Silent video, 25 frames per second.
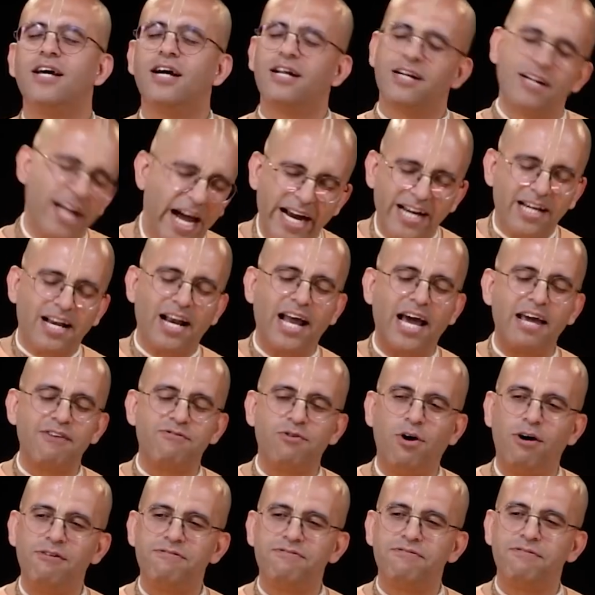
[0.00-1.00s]
Nightlife
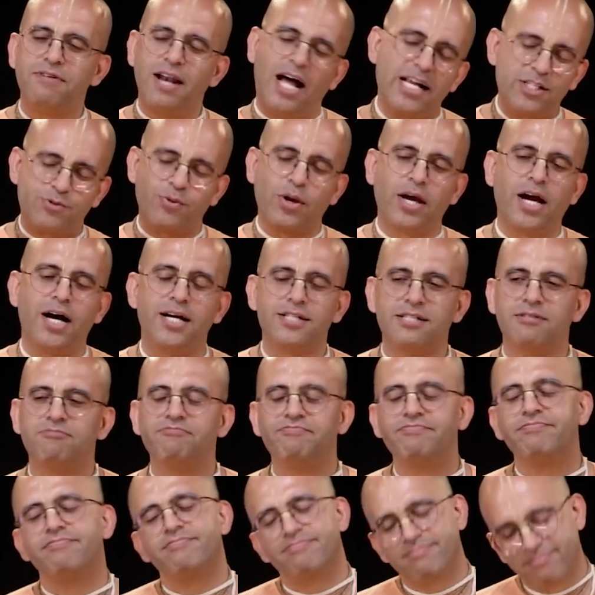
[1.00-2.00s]
of Las Vegas.
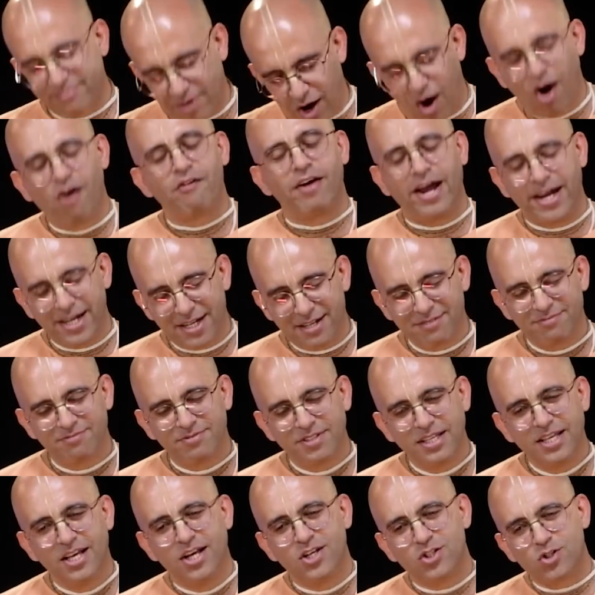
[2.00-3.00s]
All right.
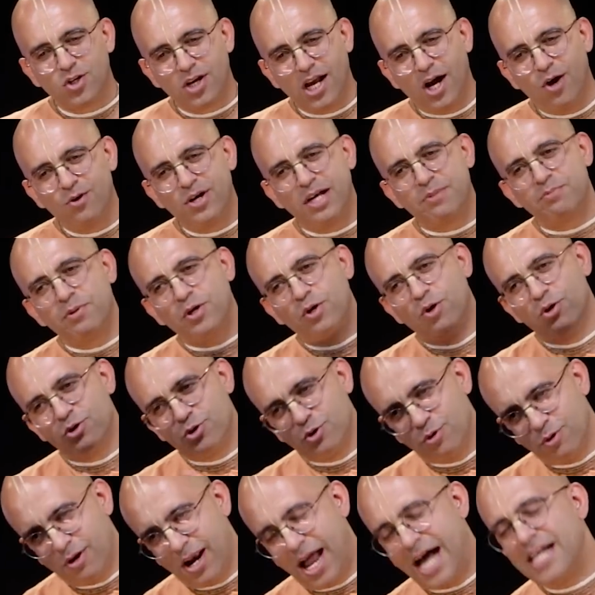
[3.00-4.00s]
So now let me go
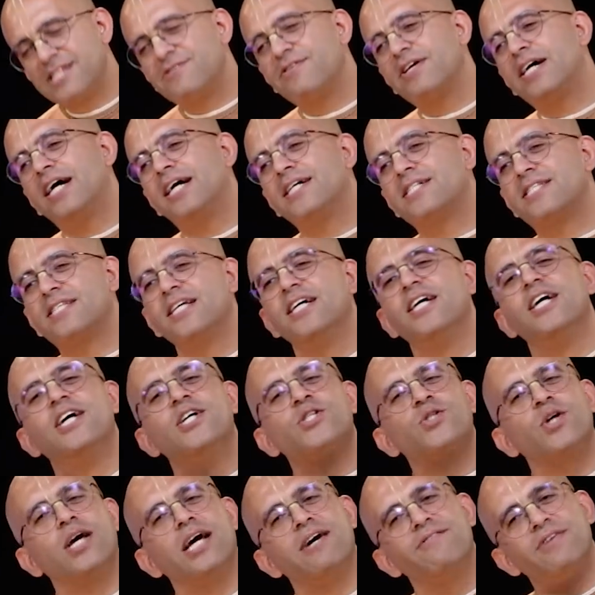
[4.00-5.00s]
to Las Vegas.
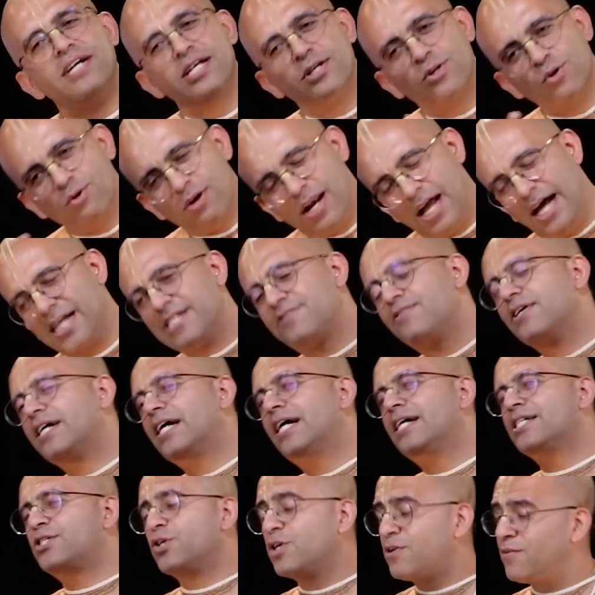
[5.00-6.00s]
So I went to Las
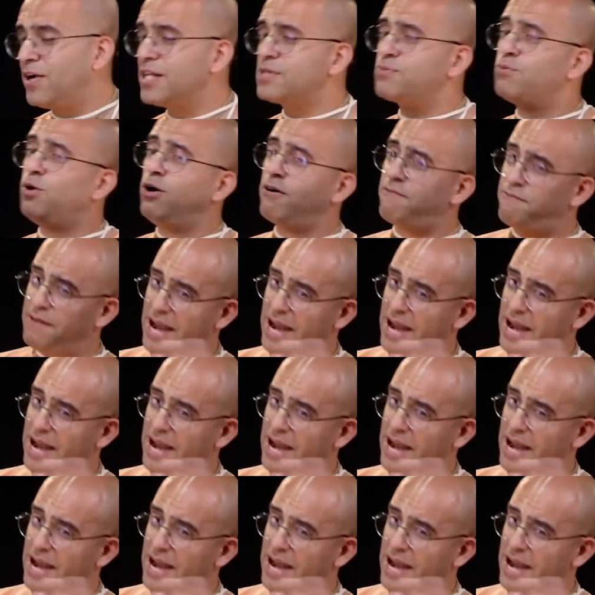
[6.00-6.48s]
Vegas. So it was more